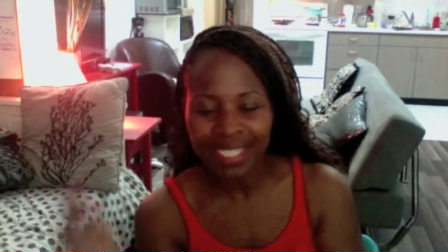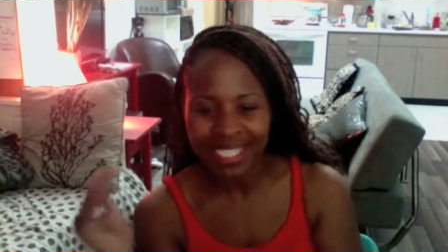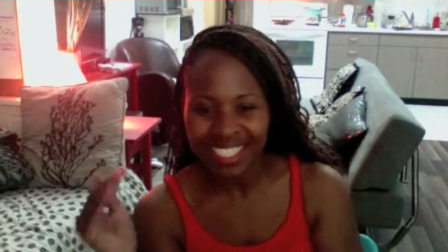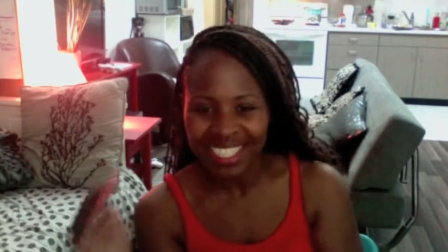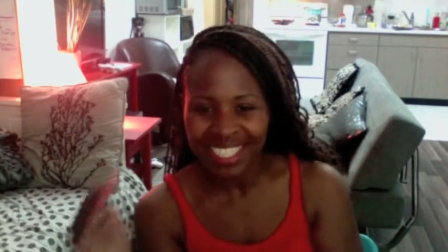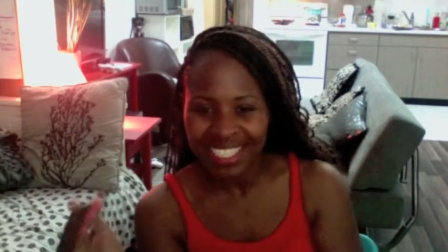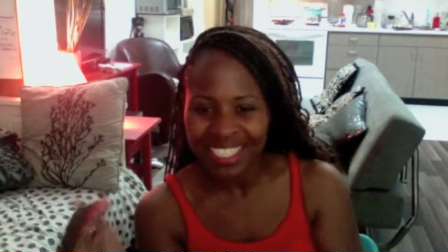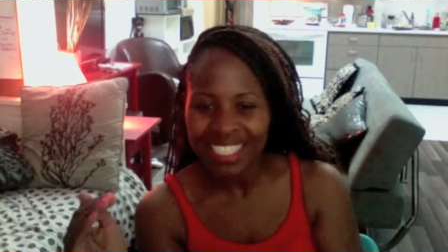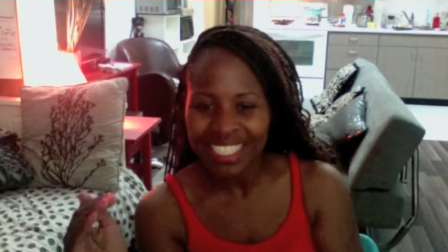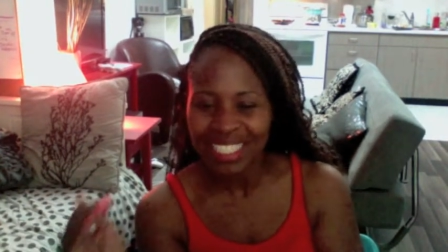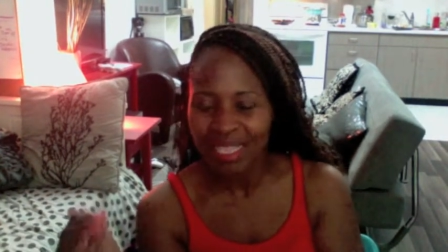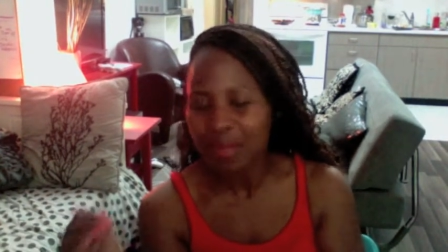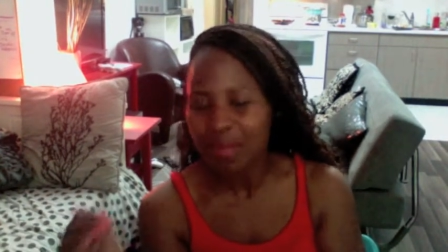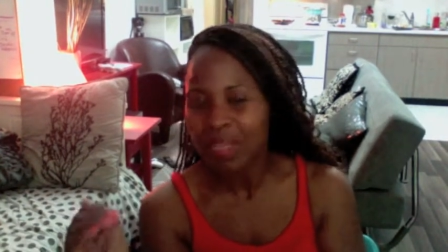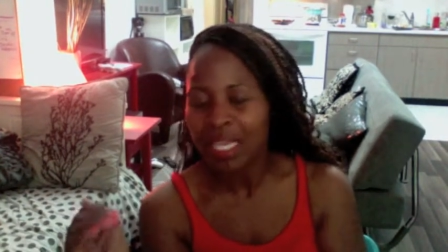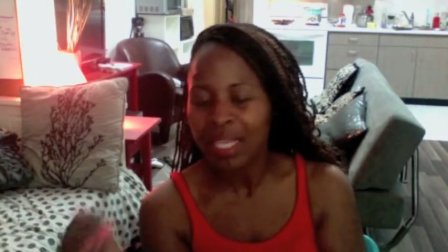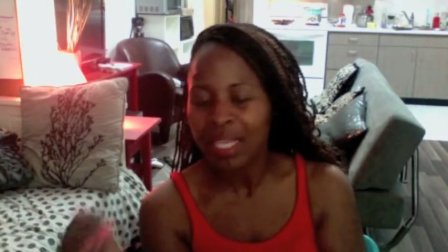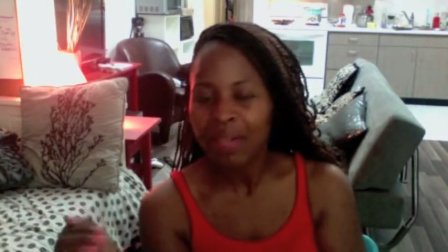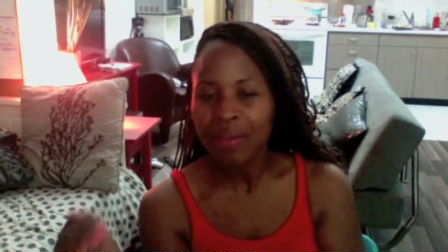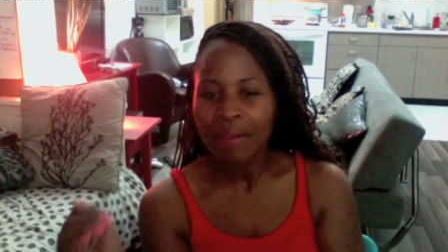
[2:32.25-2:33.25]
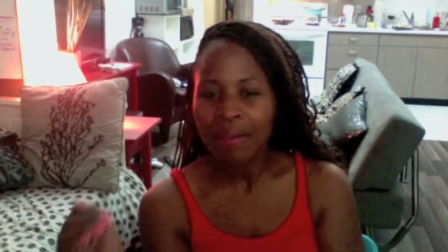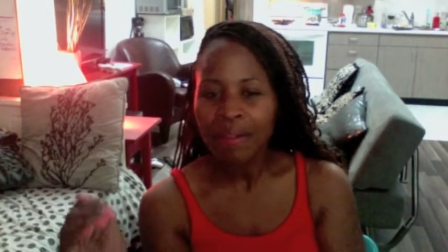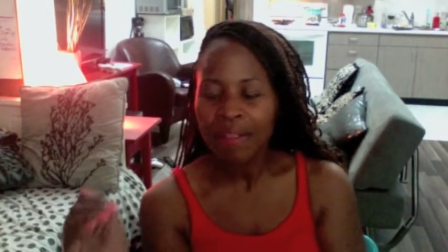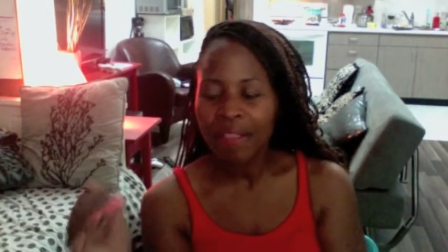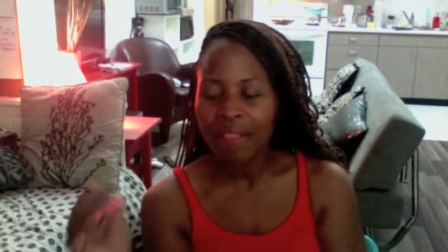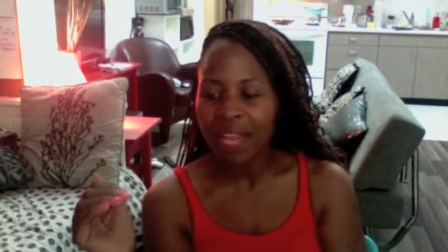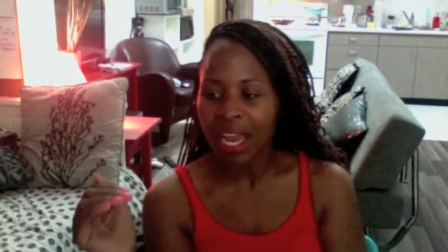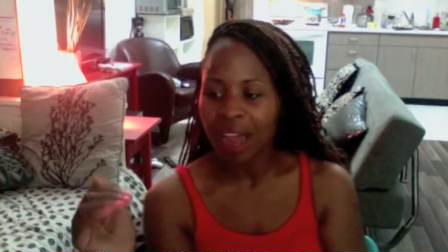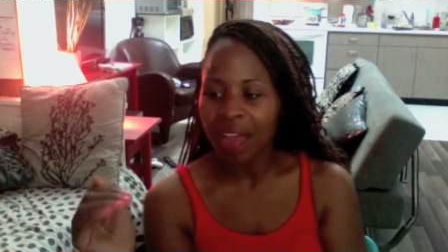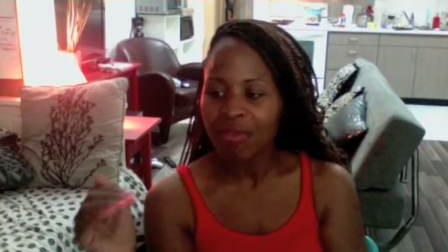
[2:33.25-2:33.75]
And this is something
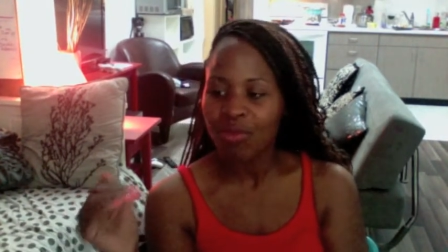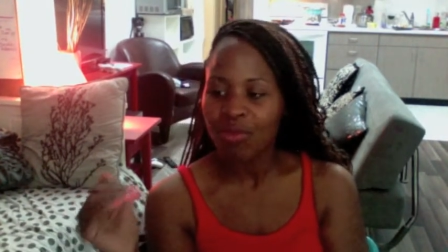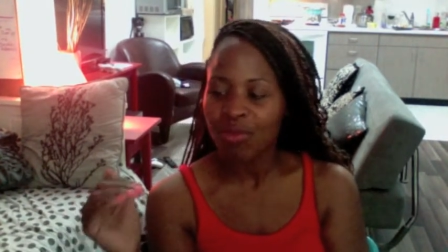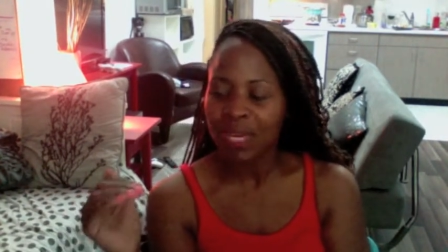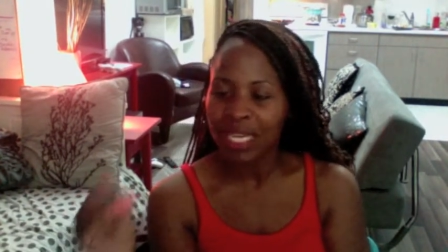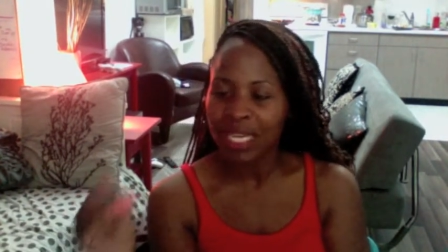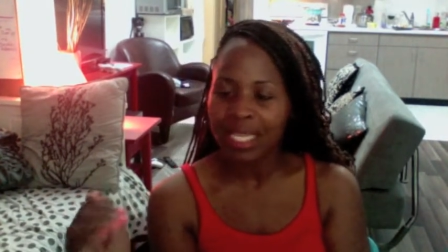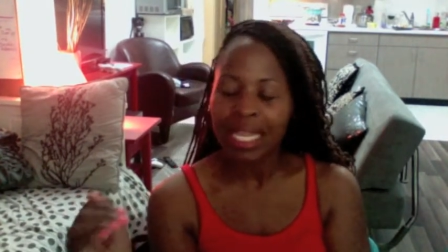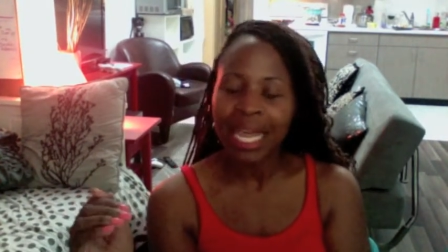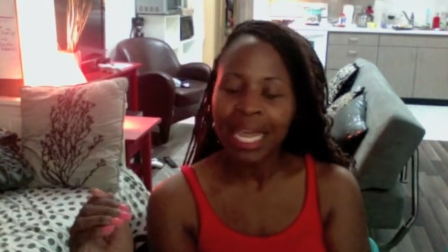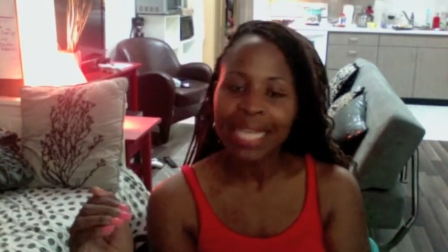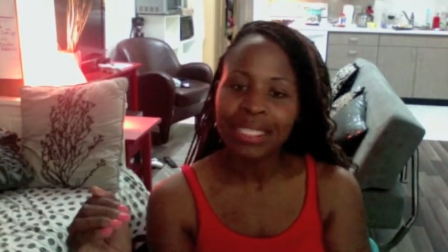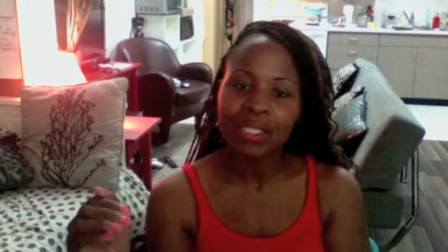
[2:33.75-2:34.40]
that I realized.